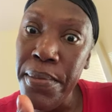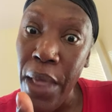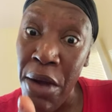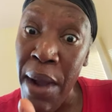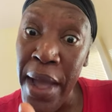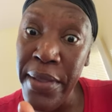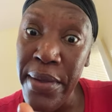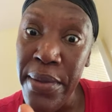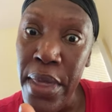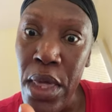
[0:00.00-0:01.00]
All right?
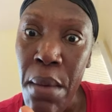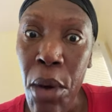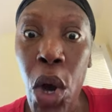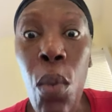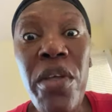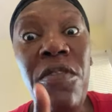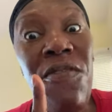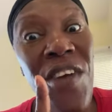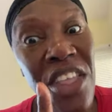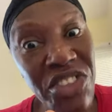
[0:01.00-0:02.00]
But come with
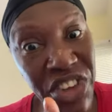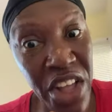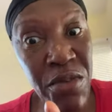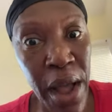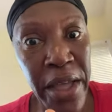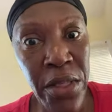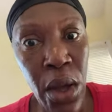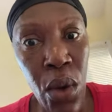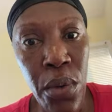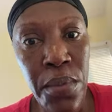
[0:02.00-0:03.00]
vengeance right
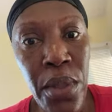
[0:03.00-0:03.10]
now.